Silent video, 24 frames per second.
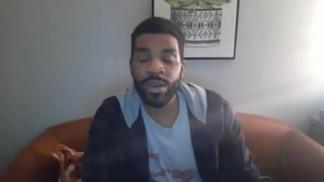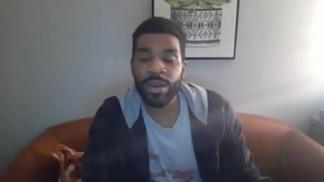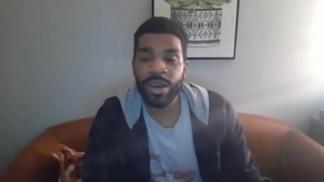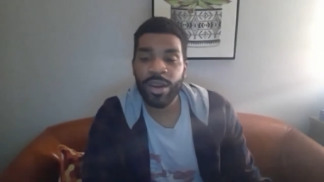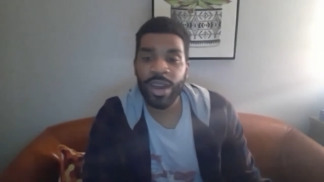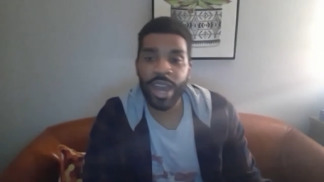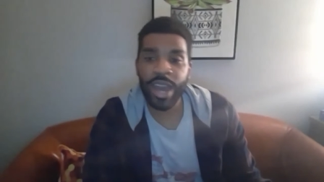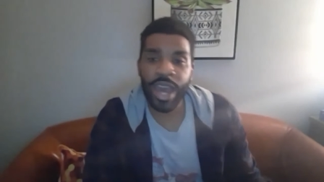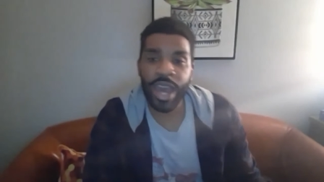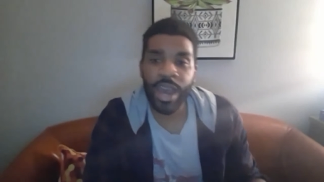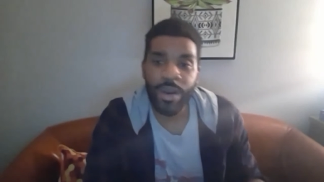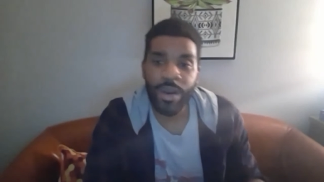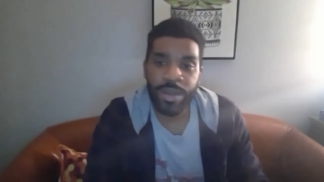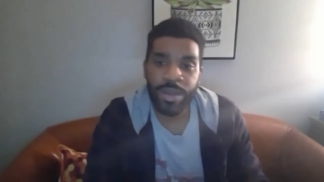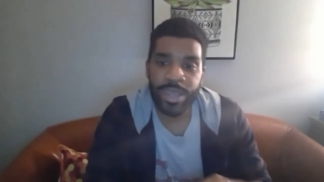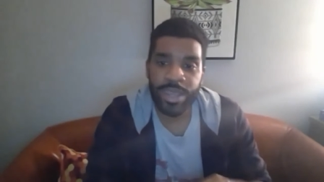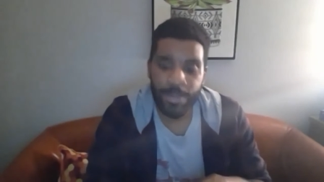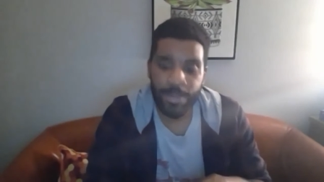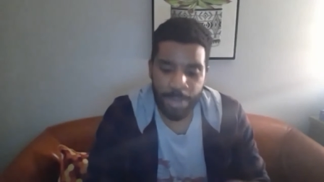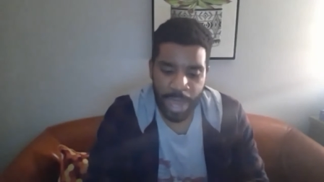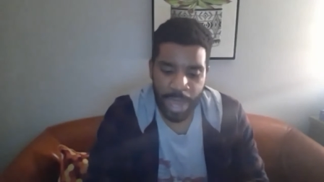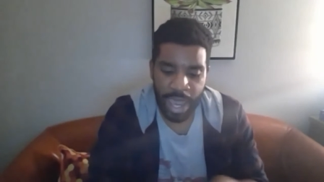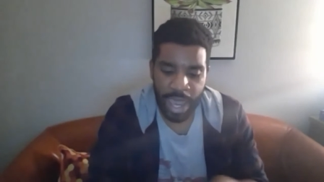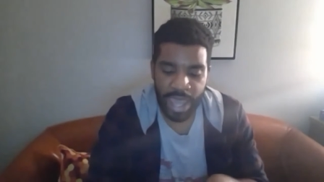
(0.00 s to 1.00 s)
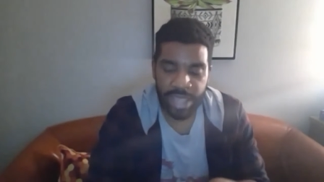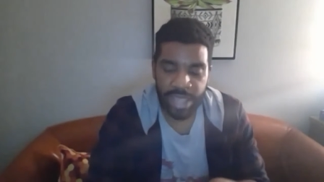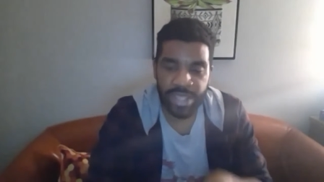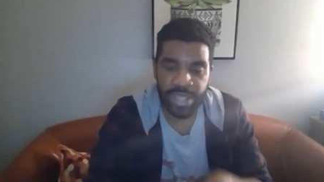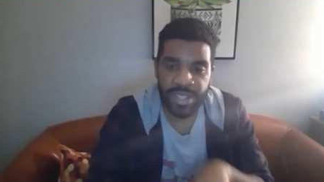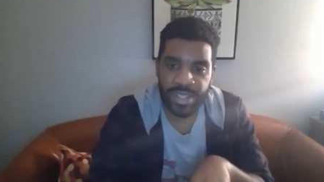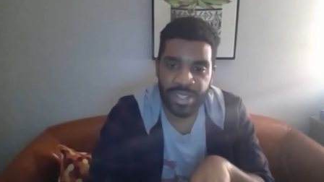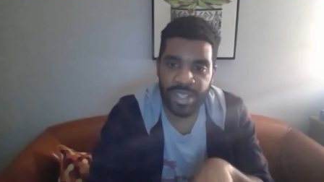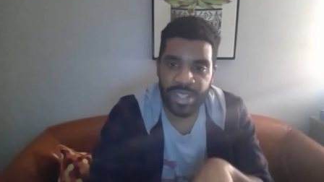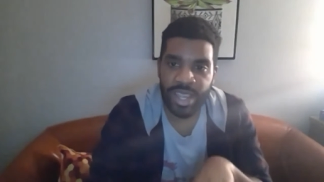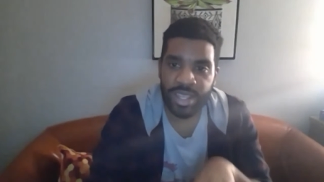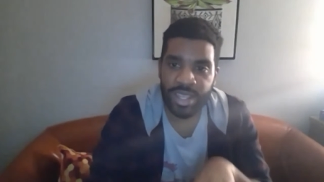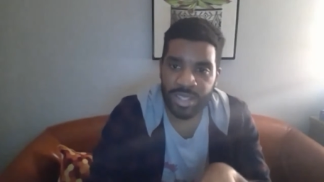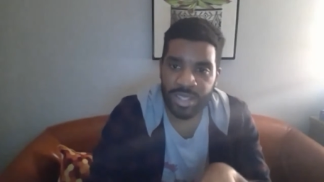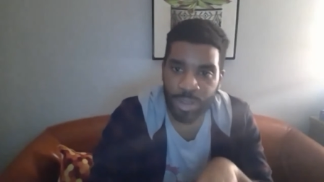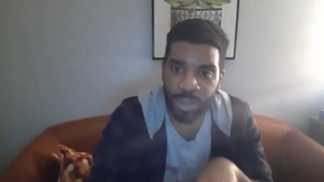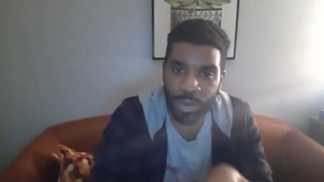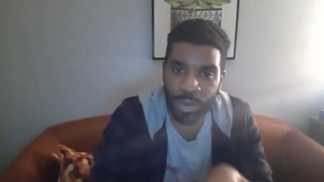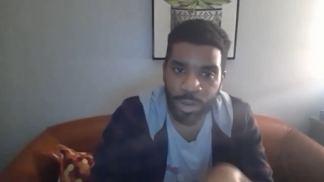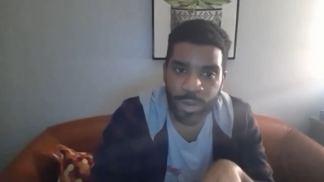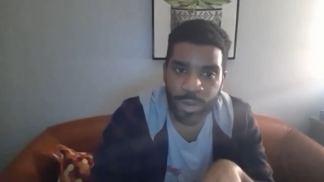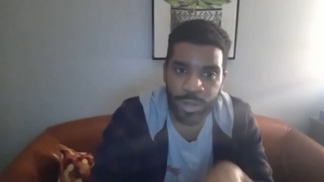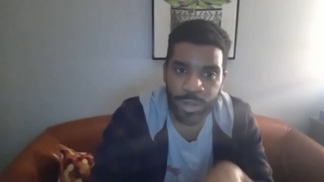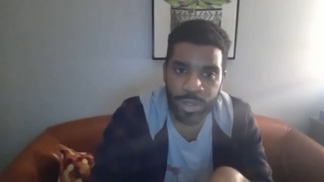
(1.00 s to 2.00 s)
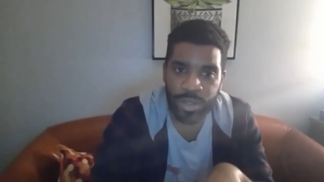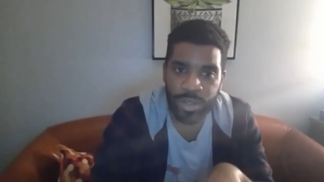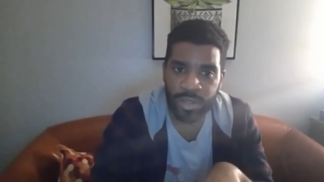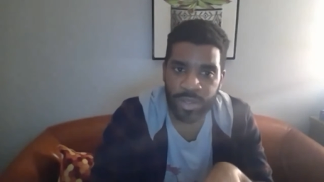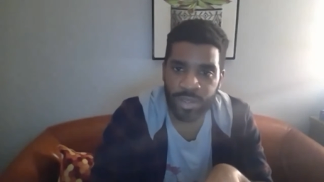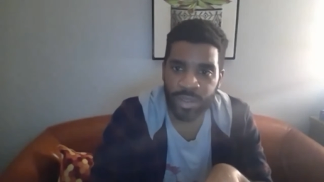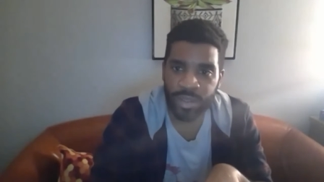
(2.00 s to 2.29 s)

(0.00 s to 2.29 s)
How he packaged that song,